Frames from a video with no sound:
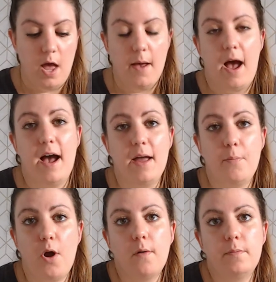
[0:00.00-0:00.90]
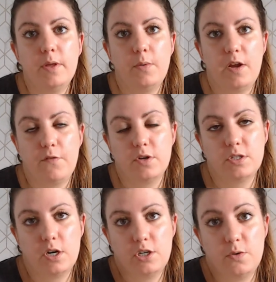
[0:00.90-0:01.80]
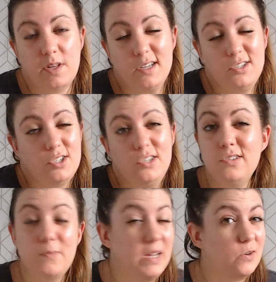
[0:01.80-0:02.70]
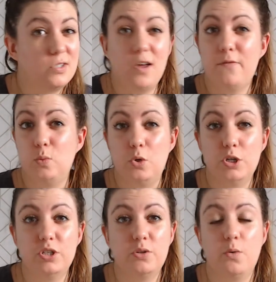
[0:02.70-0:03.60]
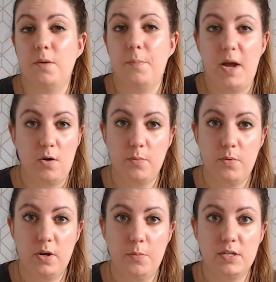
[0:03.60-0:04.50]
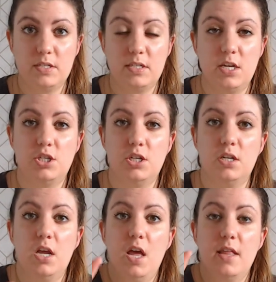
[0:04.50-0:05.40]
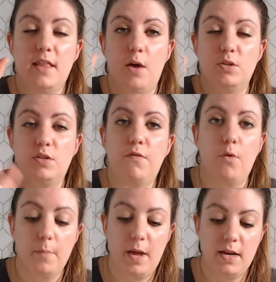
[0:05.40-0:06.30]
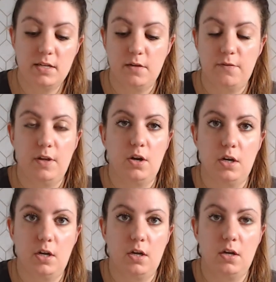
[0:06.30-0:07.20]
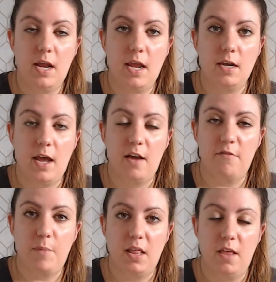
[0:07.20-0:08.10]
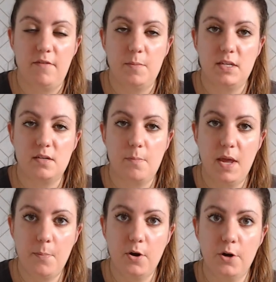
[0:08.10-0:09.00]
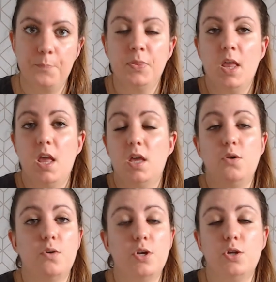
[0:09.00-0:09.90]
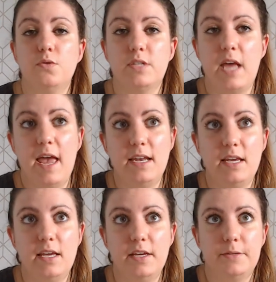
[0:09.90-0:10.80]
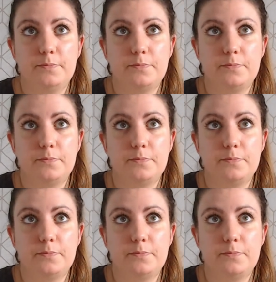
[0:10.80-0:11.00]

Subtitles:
I probably, when I first started doing this, just used Microsoft Word or a PowerPoint presentation that was formatted to fit on an 8.5 by 11 piece of paper. You can use any